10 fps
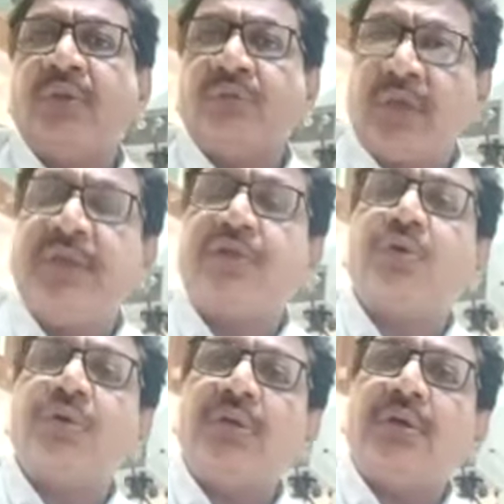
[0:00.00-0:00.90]
it
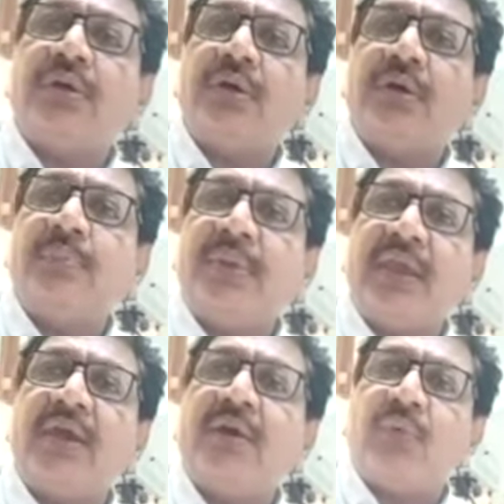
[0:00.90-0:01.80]
could be
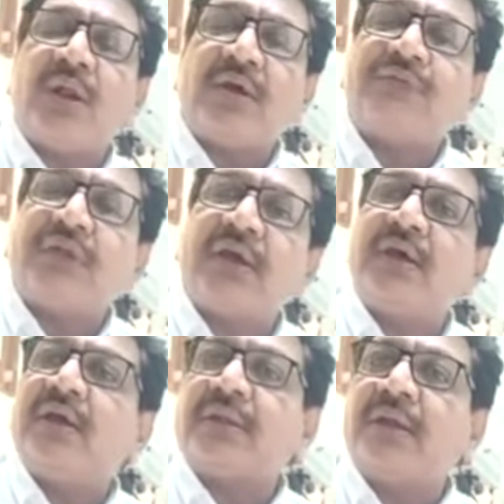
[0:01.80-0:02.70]
one of
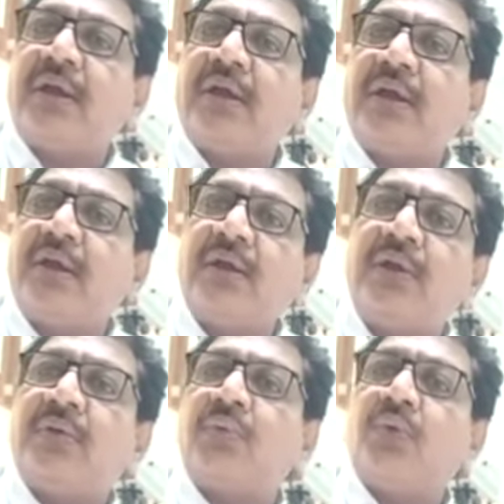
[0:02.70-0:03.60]

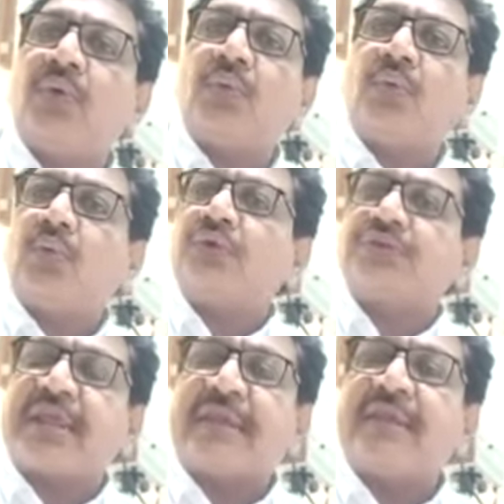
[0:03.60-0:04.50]
the
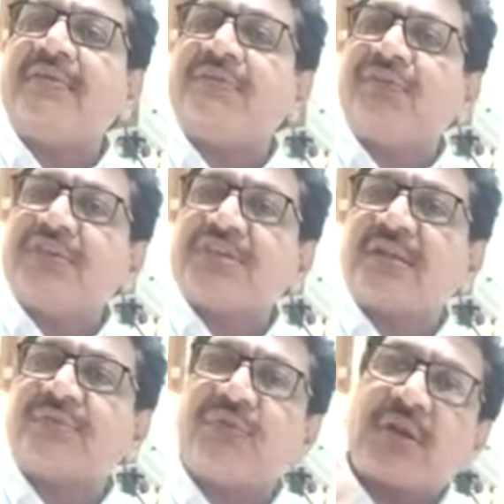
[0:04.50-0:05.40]
striking feature
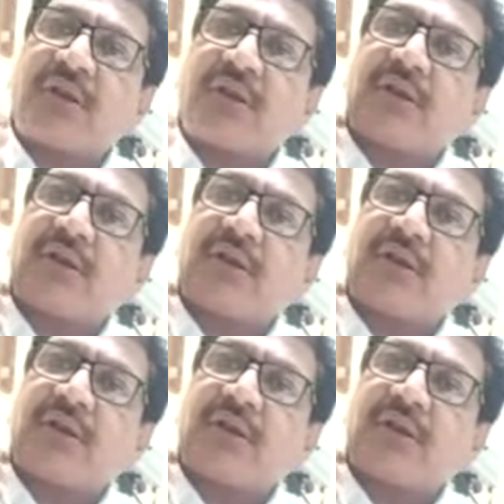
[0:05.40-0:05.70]
for